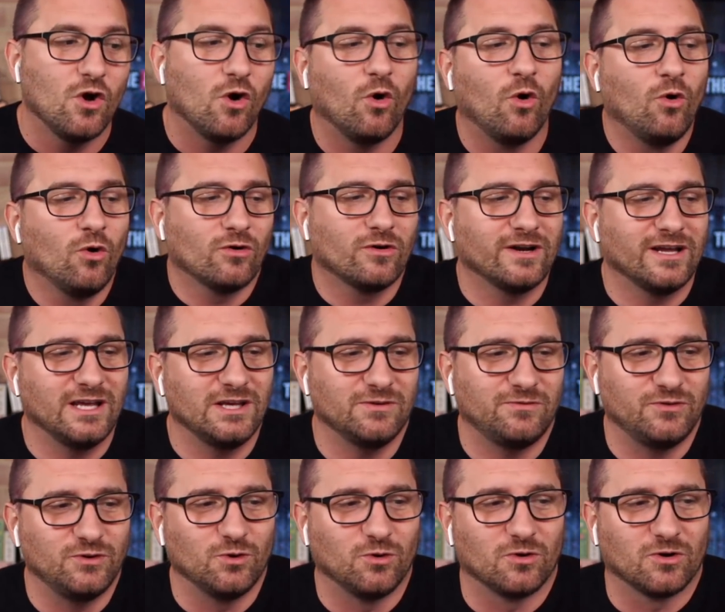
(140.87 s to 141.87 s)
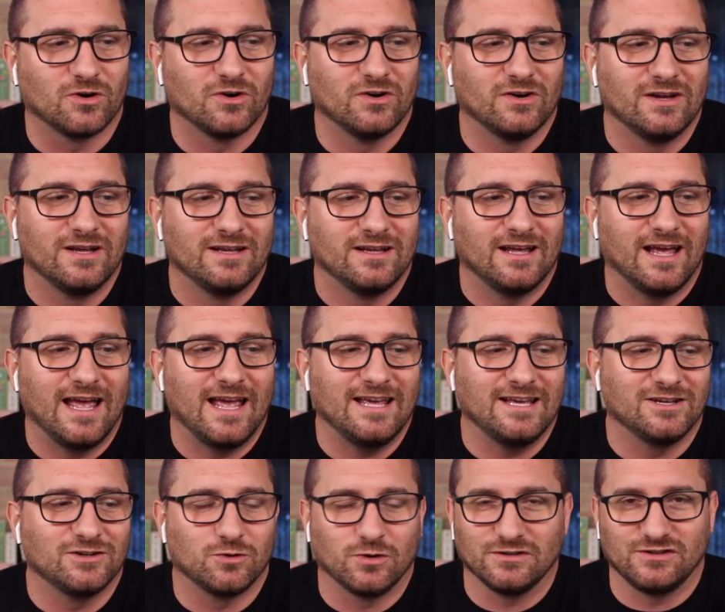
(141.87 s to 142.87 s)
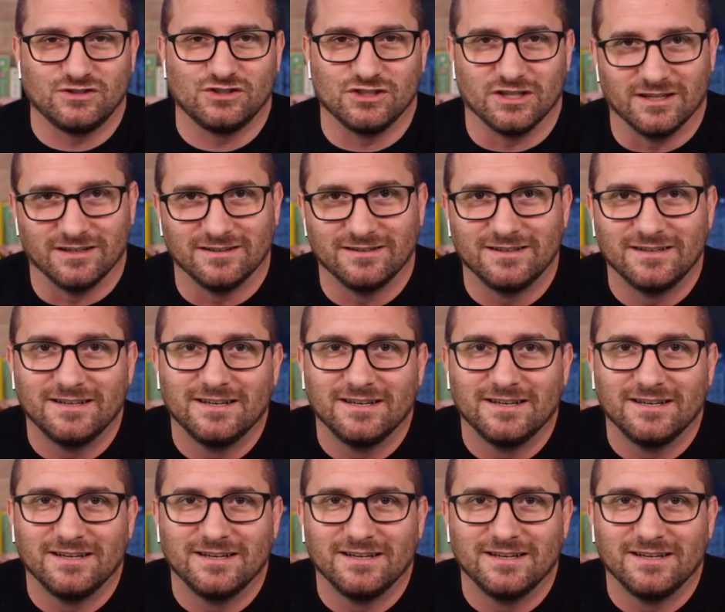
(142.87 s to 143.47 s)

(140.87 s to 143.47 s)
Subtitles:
or if you're a Christian.